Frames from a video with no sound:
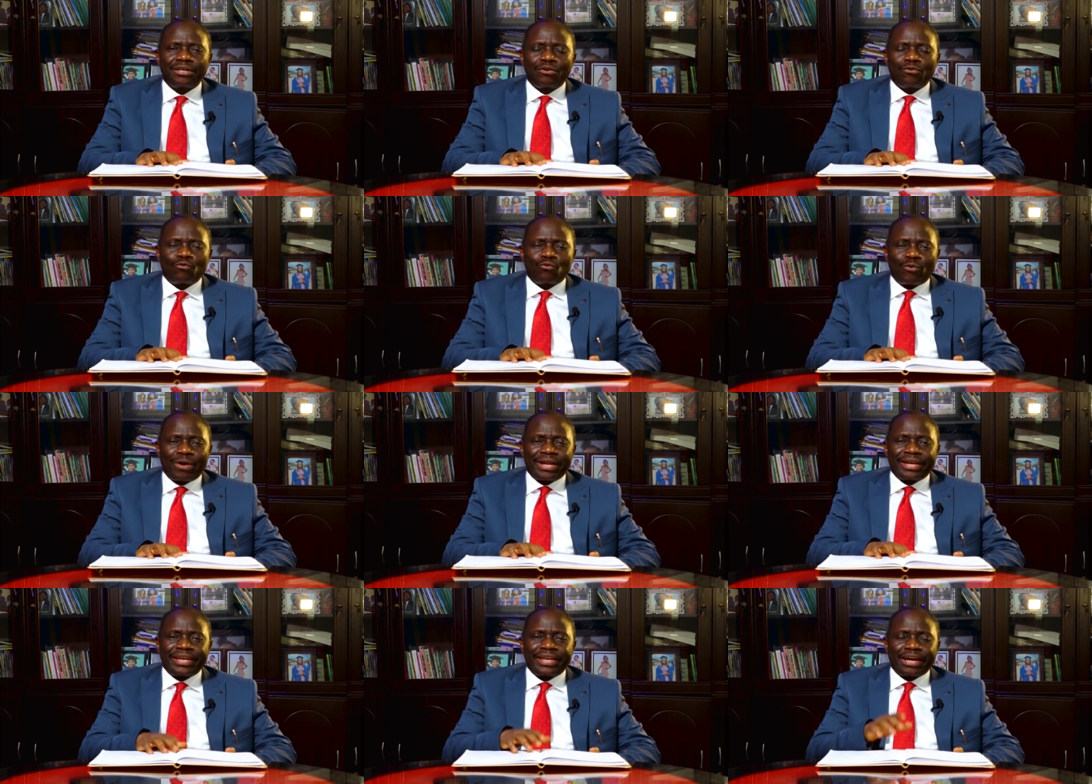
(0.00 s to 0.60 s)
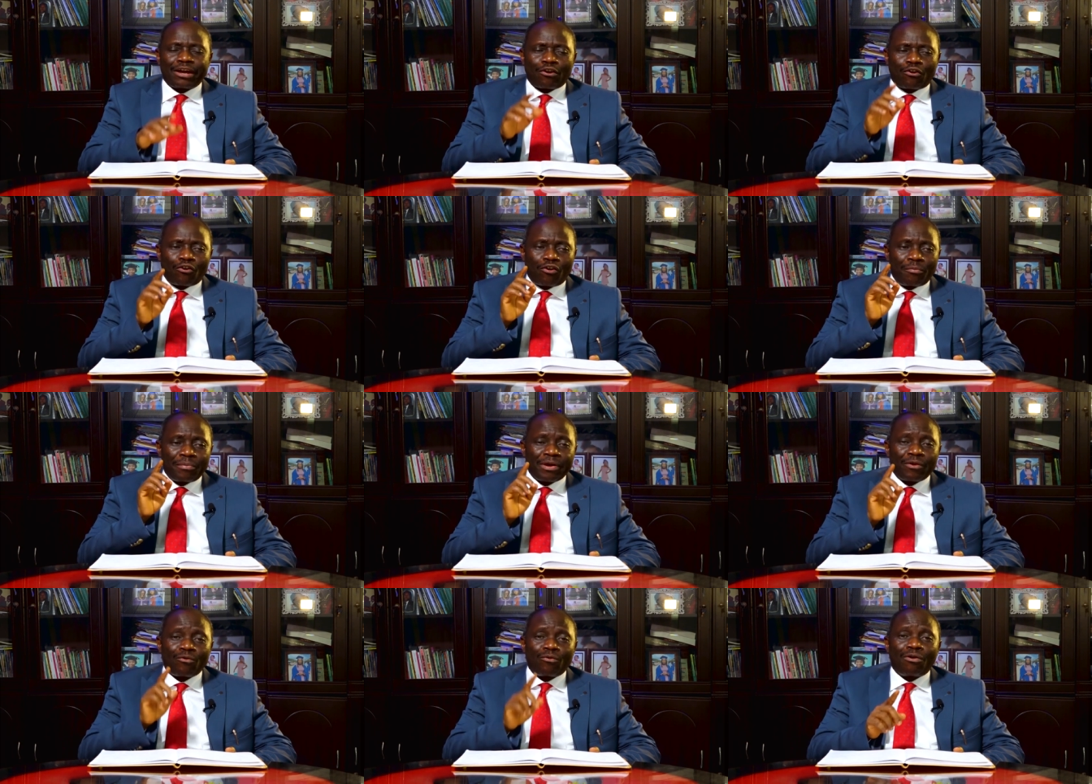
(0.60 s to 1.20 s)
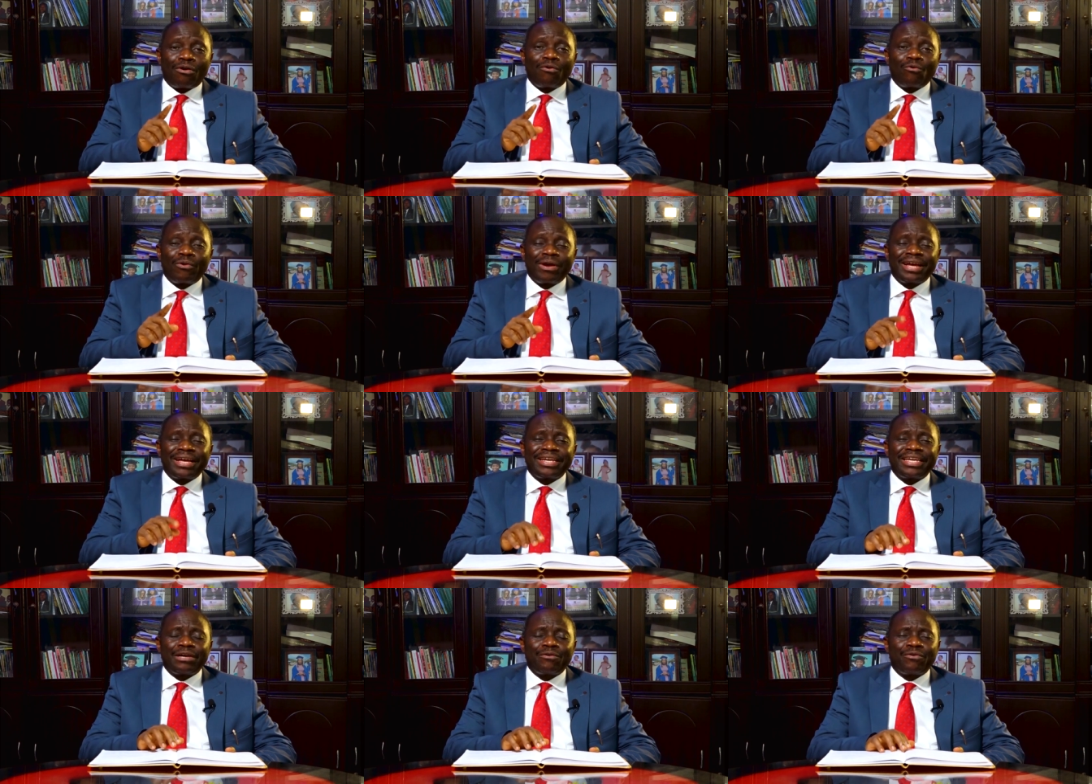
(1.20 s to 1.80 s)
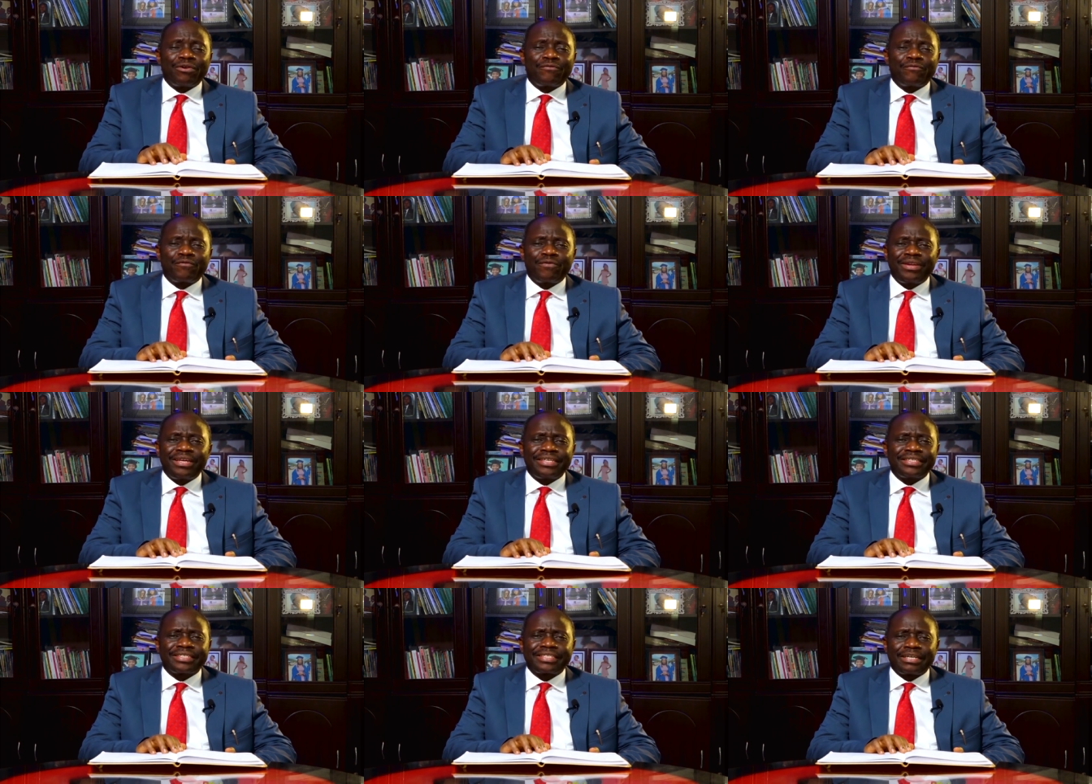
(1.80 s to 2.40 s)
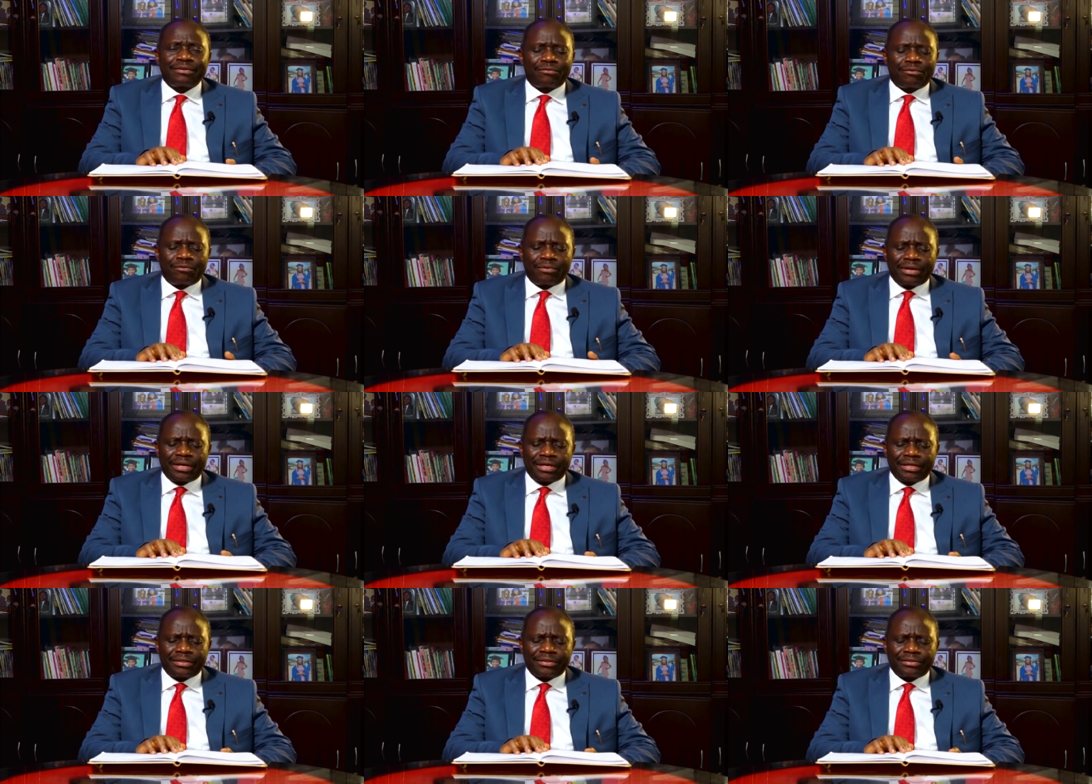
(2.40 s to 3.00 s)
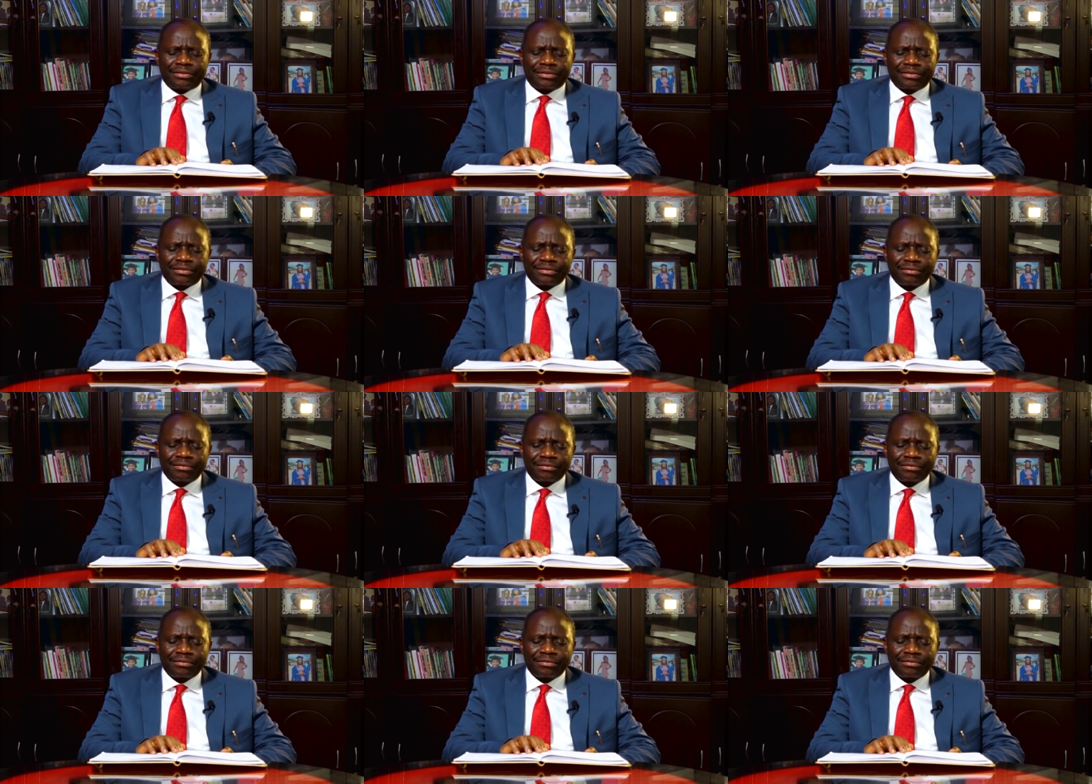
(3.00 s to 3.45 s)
When they come in one way, they will flee in seven ways.